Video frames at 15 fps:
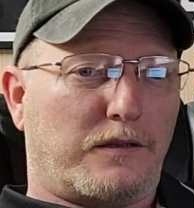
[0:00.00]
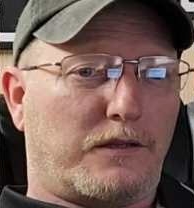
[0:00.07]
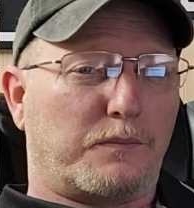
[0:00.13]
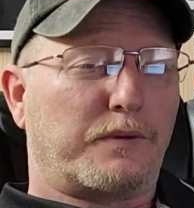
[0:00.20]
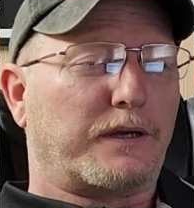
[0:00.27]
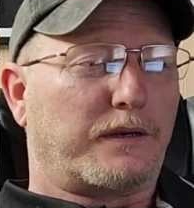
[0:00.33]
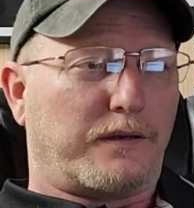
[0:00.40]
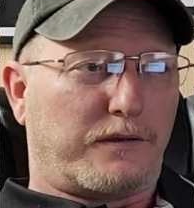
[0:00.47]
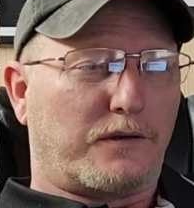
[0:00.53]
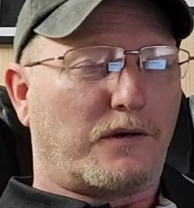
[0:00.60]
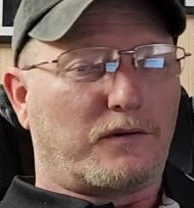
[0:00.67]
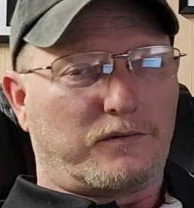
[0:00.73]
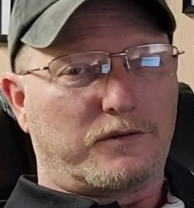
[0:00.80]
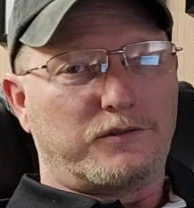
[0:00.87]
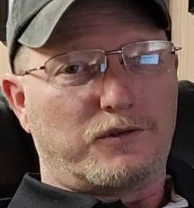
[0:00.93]
depending
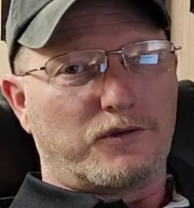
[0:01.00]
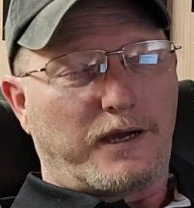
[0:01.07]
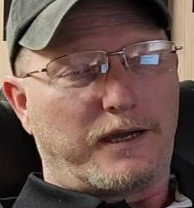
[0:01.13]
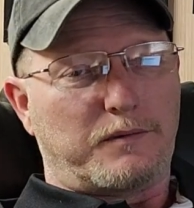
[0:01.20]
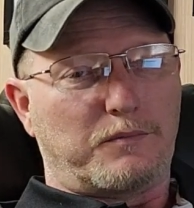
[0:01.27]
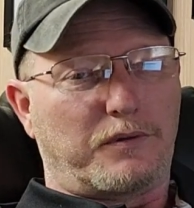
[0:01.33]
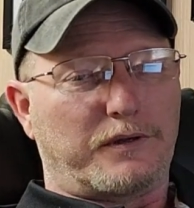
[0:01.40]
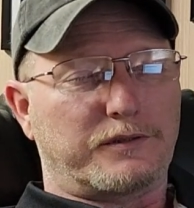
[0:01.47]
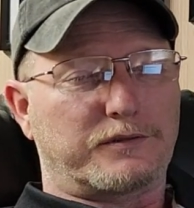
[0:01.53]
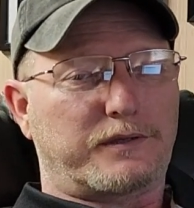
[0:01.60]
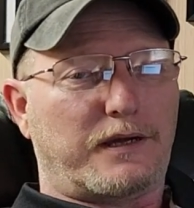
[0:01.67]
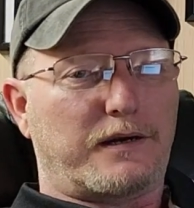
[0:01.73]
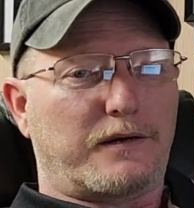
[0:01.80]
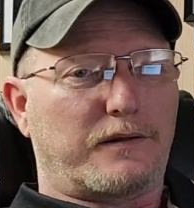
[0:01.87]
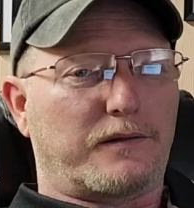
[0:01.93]
on your gameplay
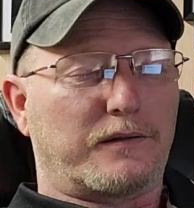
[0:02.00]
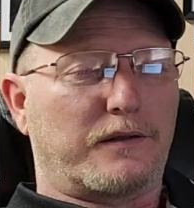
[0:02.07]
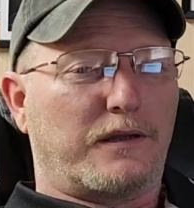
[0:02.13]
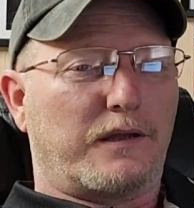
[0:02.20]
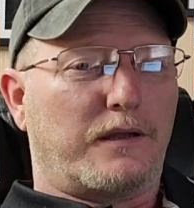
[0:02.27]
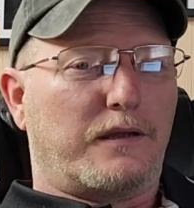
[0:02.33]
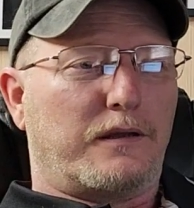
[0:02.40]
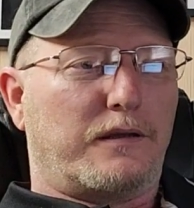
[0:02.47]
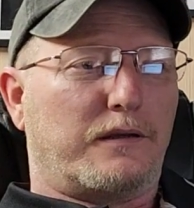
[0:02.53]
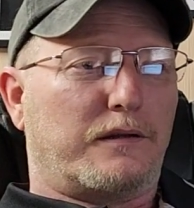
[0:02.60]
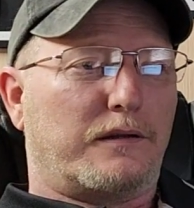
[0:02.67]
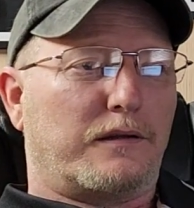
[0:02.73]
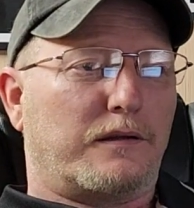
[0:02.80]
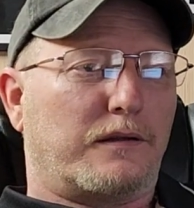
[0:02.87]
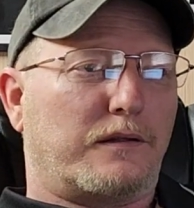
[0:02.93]
style.
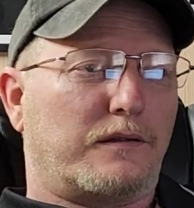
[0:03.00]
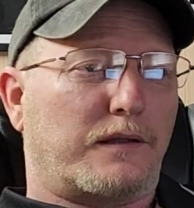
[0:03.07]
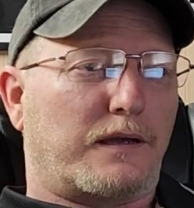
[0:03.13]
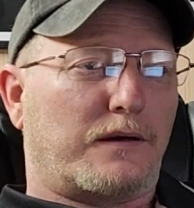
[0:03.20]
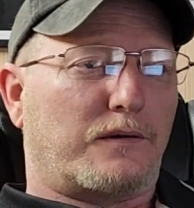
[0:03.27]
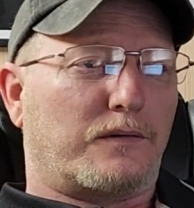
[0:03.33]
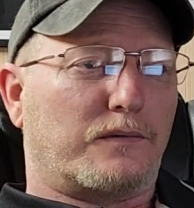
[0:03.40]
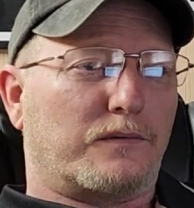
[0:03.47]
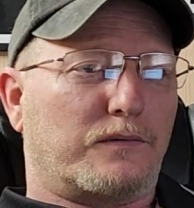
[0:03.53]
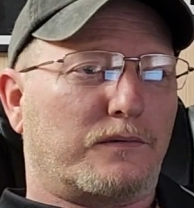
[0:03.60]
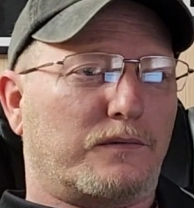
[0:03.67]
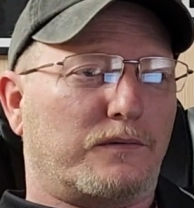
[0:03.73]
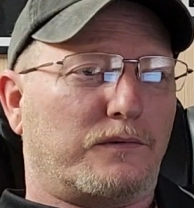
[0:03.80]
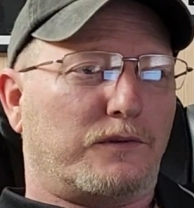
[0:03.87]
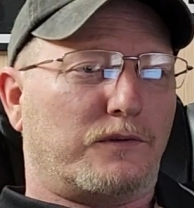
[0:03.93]
Now,
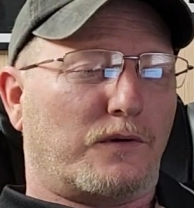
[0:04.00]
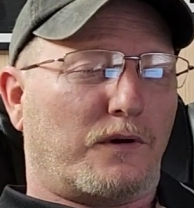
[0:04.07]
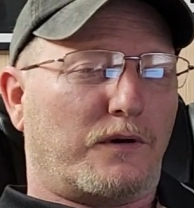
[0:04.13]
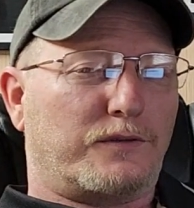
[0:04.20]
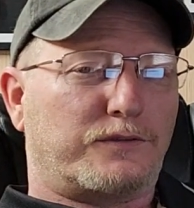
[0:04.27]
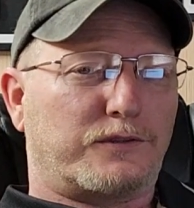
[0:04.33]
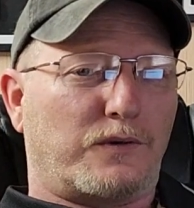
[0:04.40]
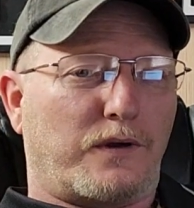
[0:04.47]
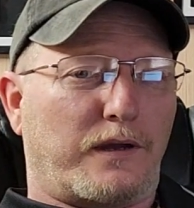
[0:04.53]
you also